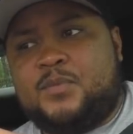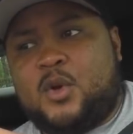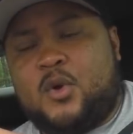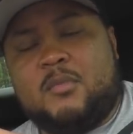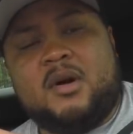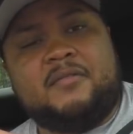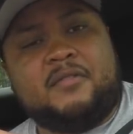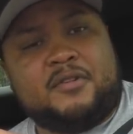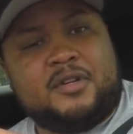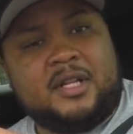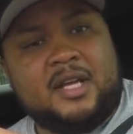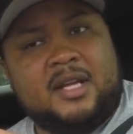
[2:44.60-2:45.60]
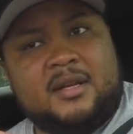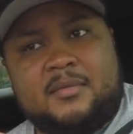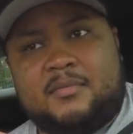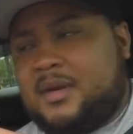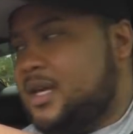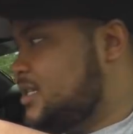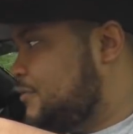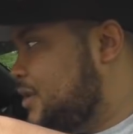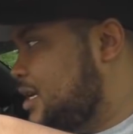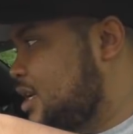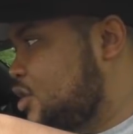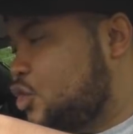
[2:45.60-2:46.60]
rear muffler delete, because if we
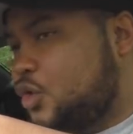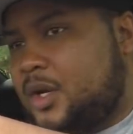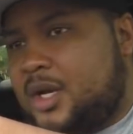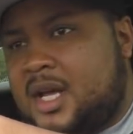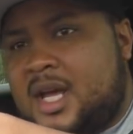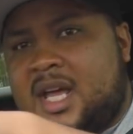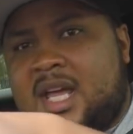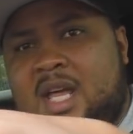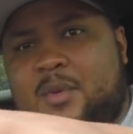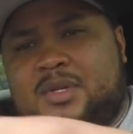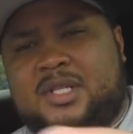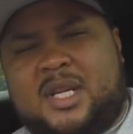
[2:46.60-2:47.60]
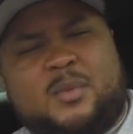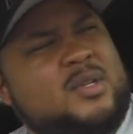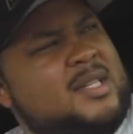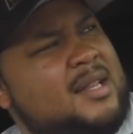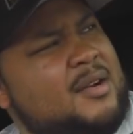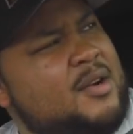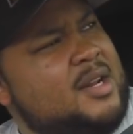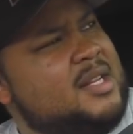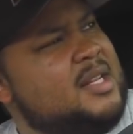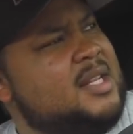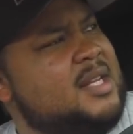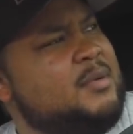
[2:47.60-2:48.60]
didn't do it, it was either
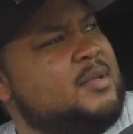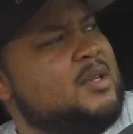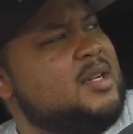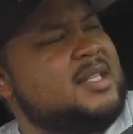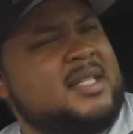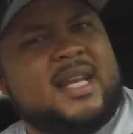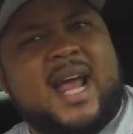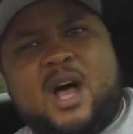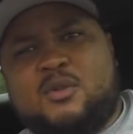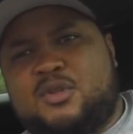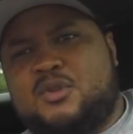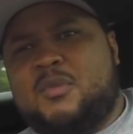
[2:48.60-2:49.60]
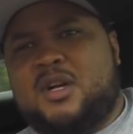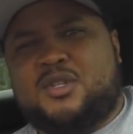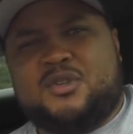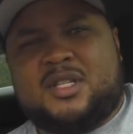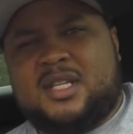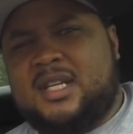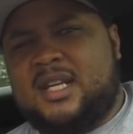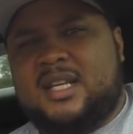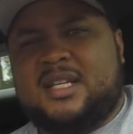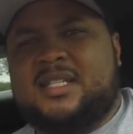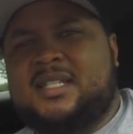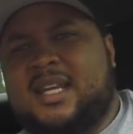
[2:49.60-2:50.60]
gonna sit out too much or sit
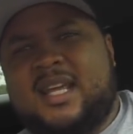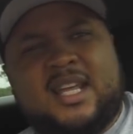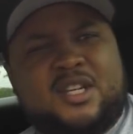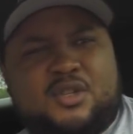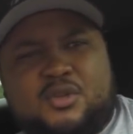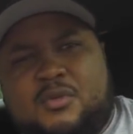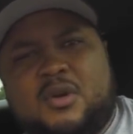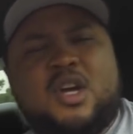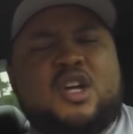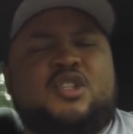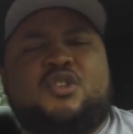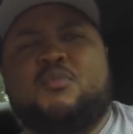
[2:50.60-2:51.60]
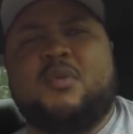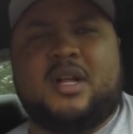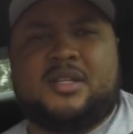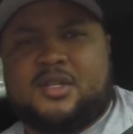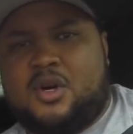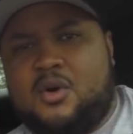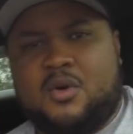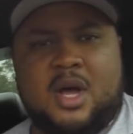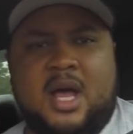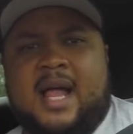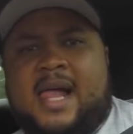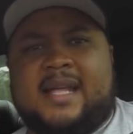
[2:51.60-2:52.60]
into too much. So
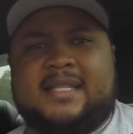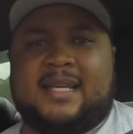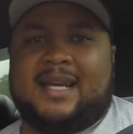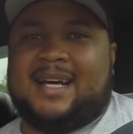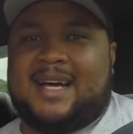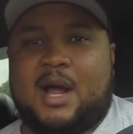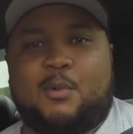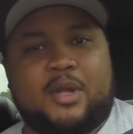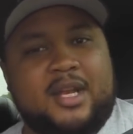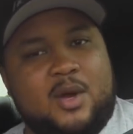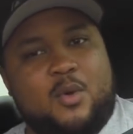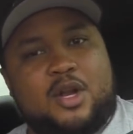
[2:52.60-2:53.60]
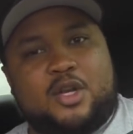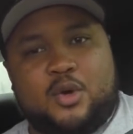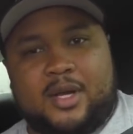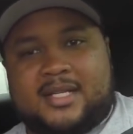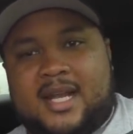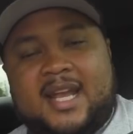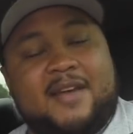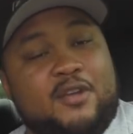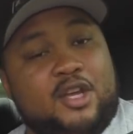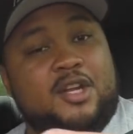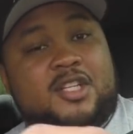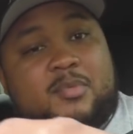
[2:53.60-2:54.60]
I said I really didn't want to do it because I didn't have a
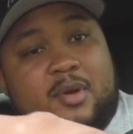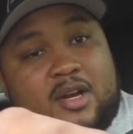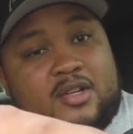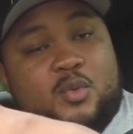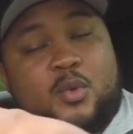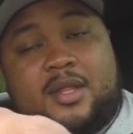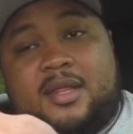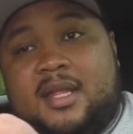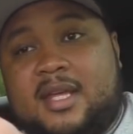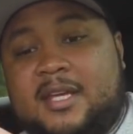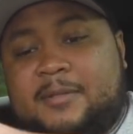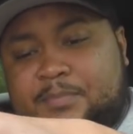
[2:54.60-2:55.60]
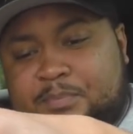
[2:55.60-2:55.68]
good experience with the